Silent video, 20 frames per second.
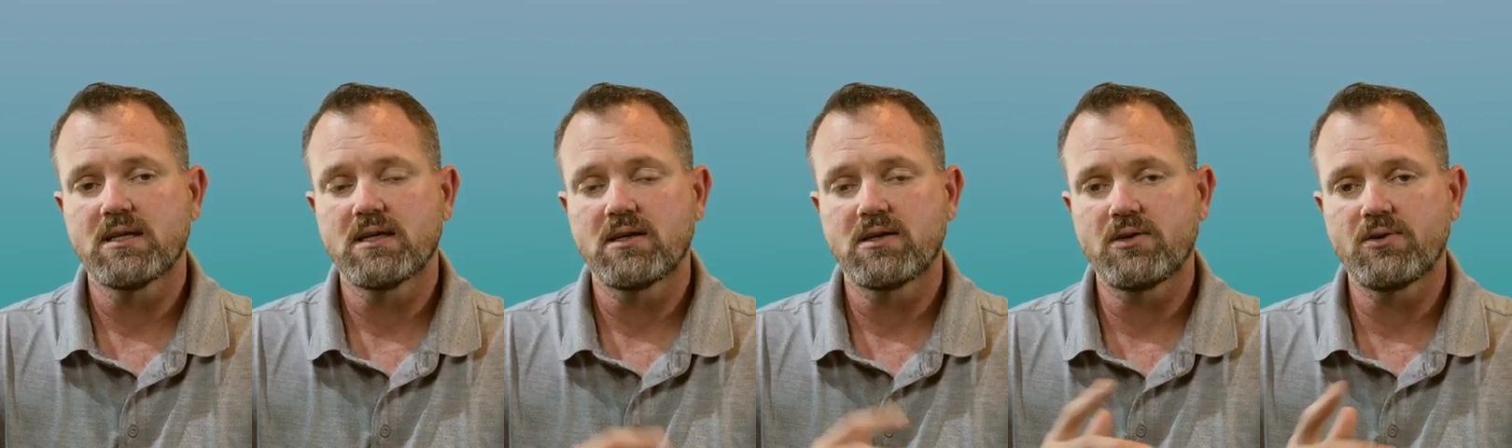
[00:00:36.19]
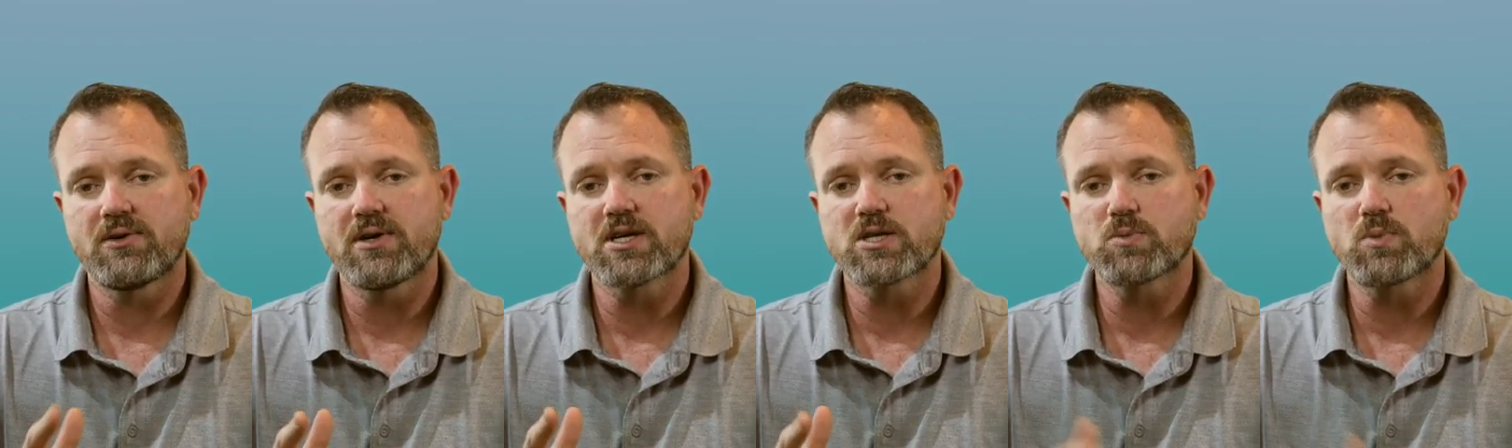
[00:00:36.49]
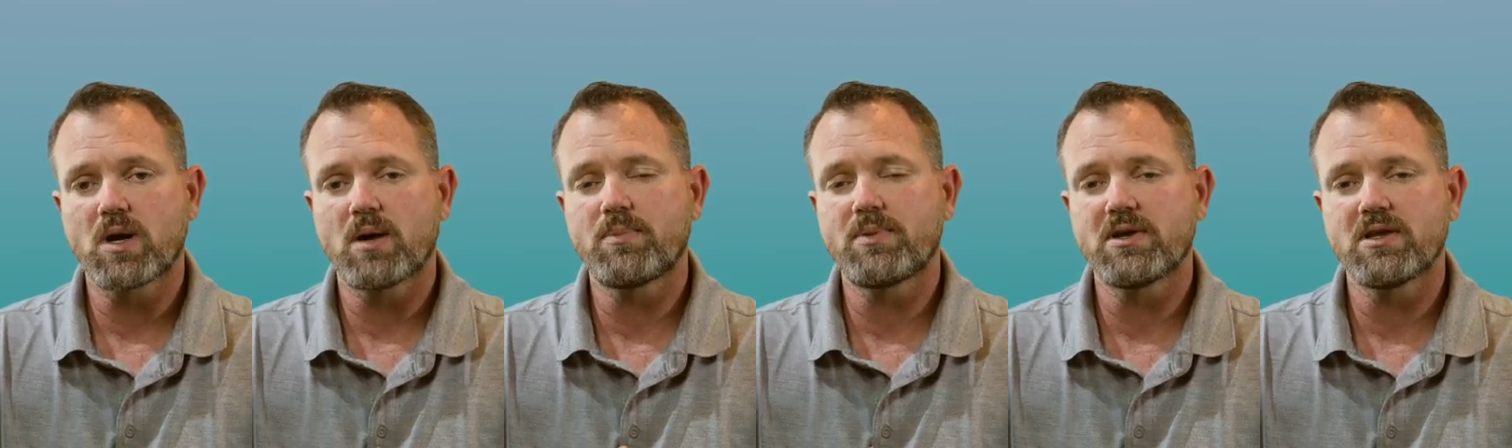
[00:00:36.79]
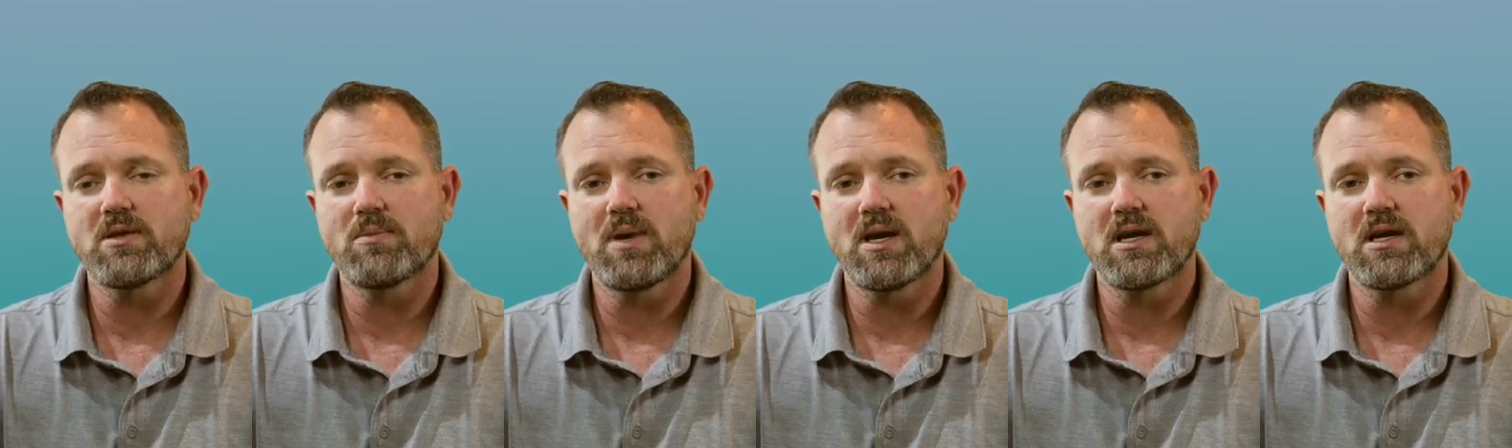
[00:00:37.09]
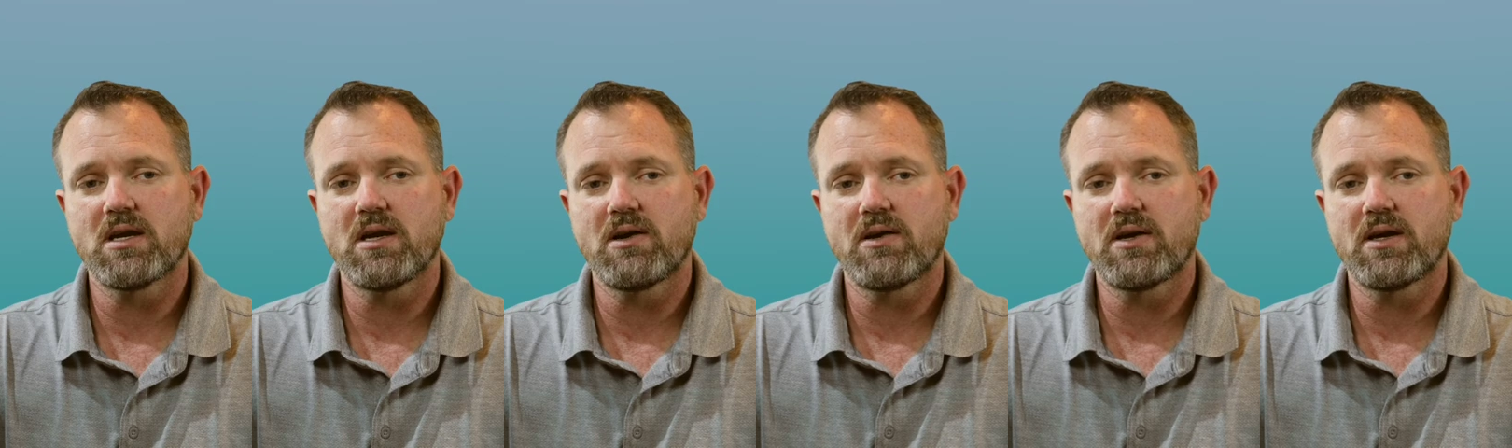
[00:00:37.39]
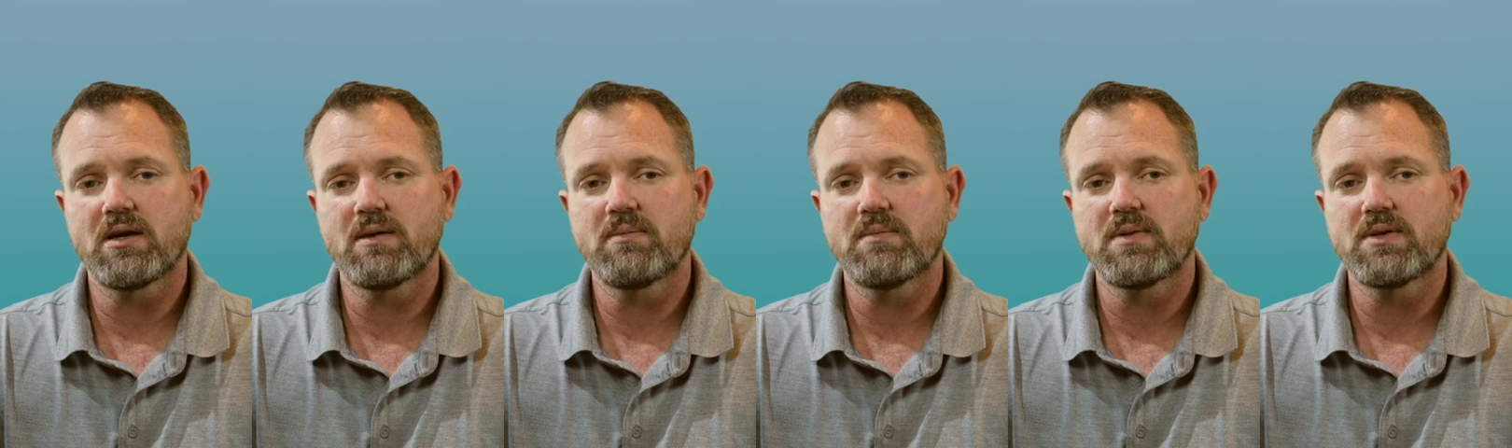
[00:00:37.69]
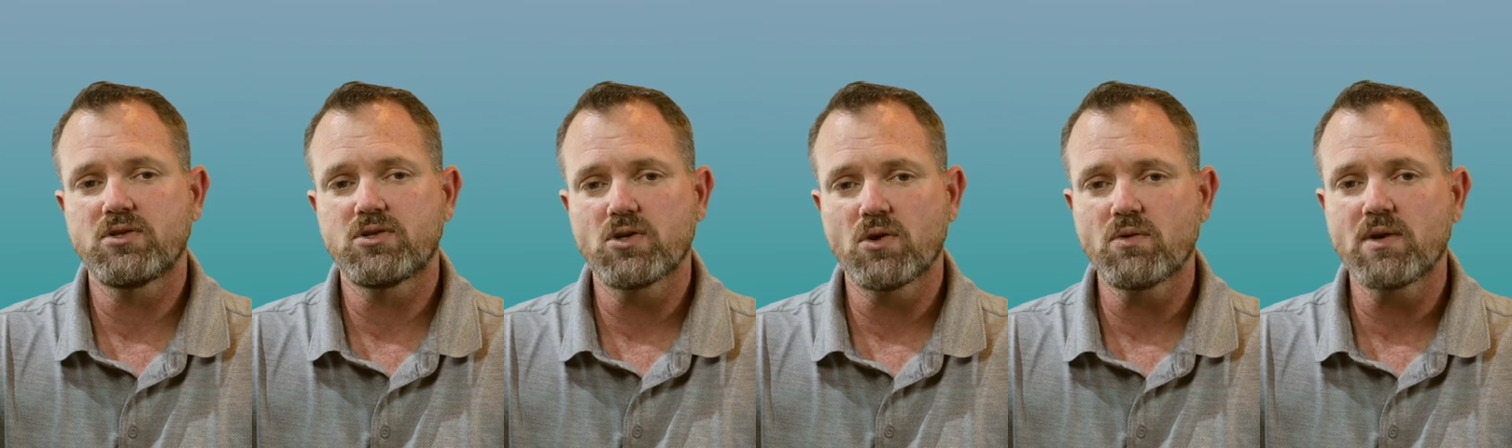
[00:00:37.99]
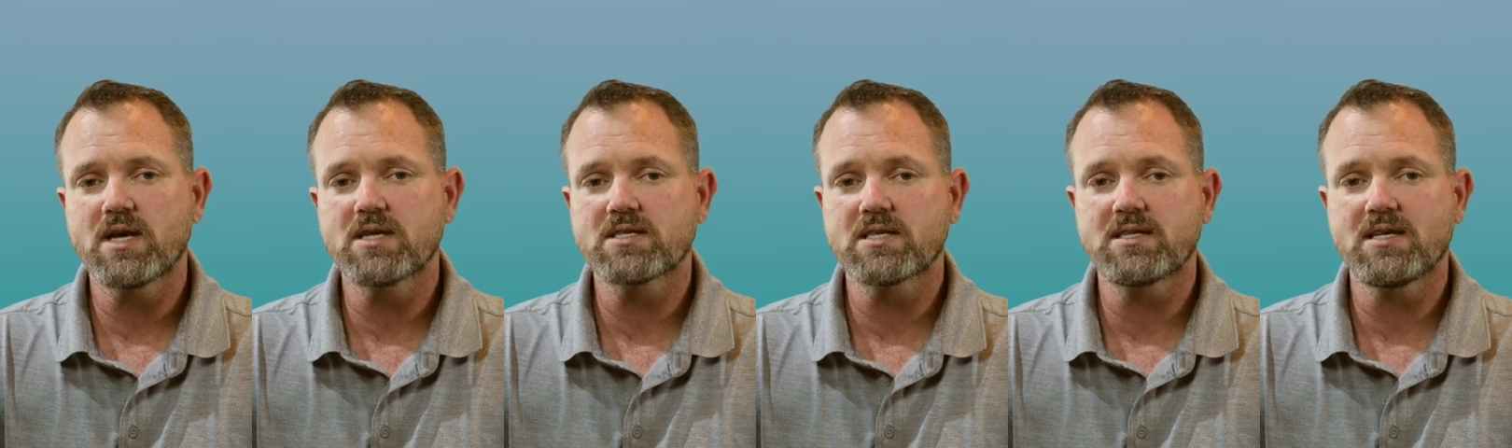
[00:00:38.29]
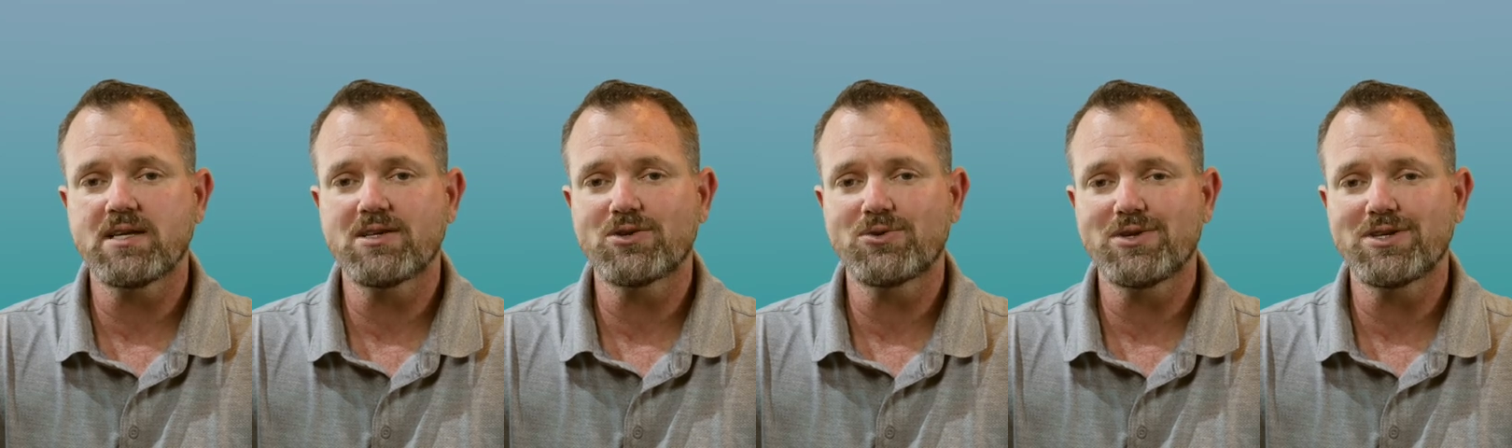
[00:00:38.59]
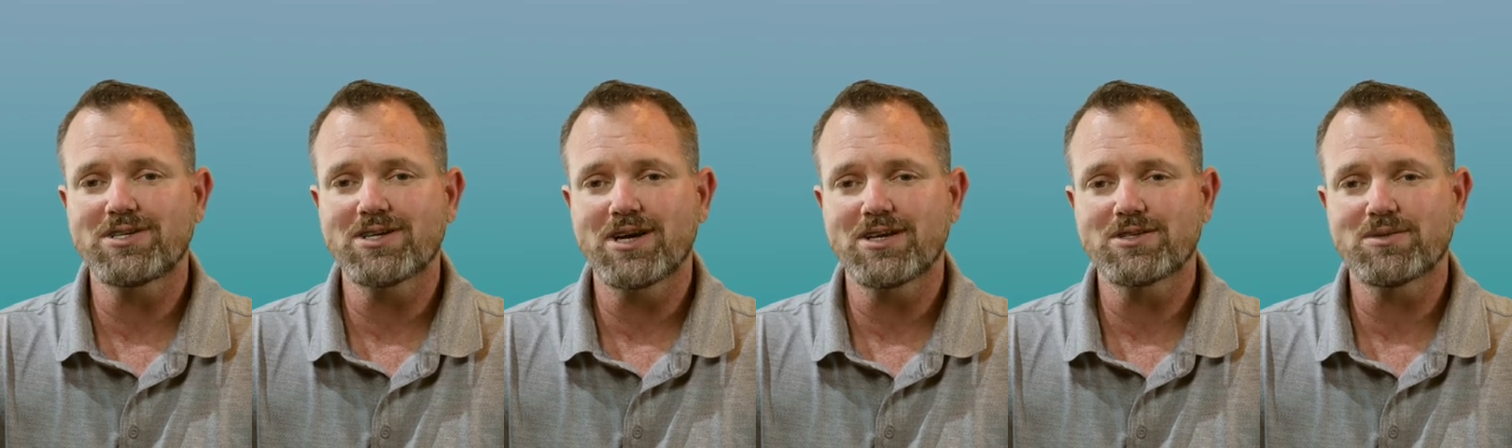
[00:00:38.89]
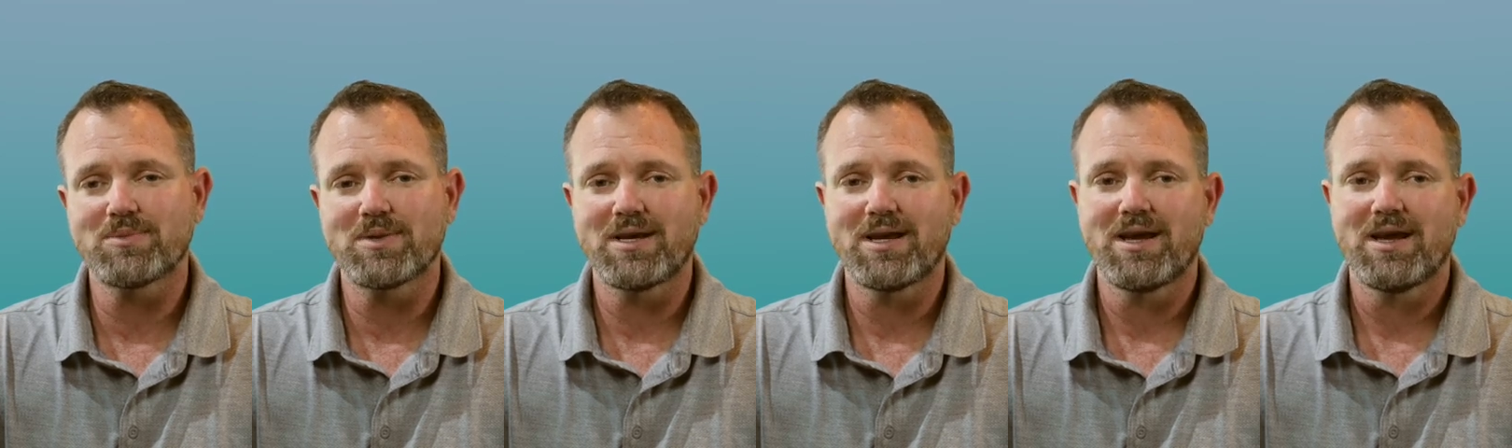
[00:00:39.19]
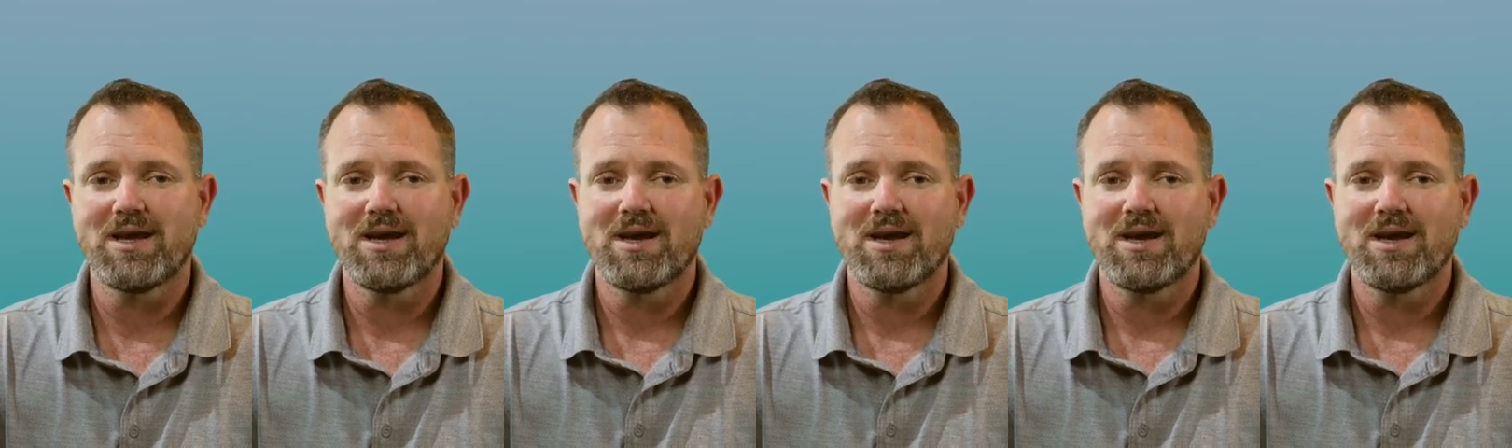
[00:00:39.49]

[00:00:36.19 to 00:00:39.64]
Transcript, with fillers: your next property in the Macon area, don't hesitate to reach out to me.